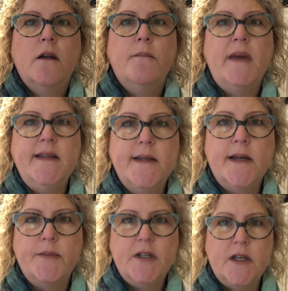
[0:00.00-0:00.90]

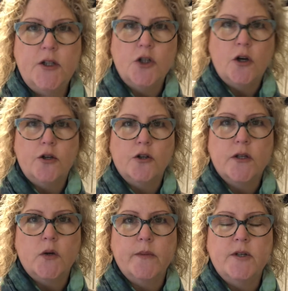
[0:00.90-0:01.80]
messing up the tension on your
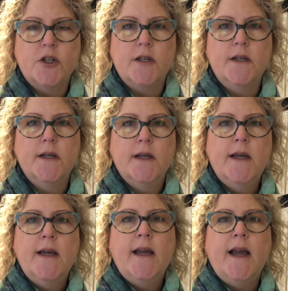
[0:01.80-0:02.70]
sewing machine.
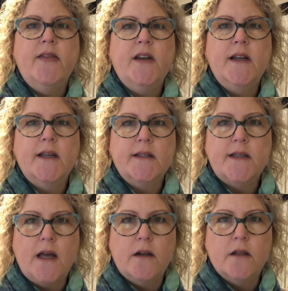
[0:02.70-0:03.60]
And then it gets
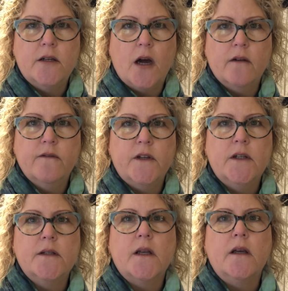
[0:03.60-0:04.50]
down in the dog
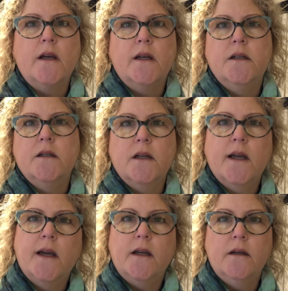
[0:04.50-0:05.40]
feeds and
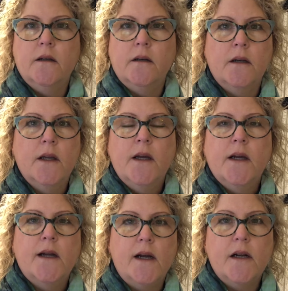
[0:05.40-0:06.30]
can
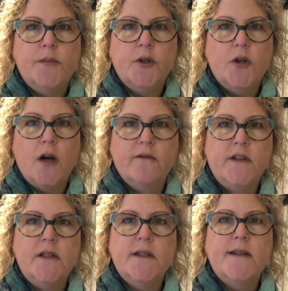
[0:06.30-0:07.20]
gunk up your dog
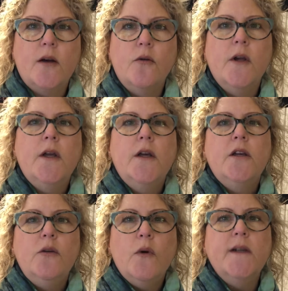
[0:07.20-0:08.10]
feeds. So
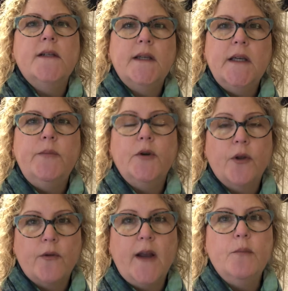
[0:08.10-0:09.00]
you want to keep your
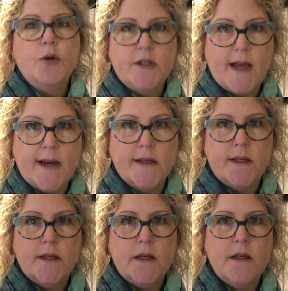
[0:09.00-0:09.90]
thread
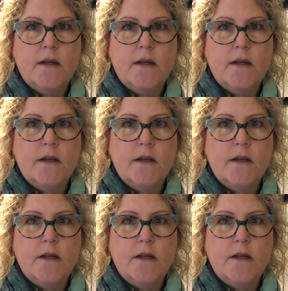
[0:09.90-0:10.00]
protected.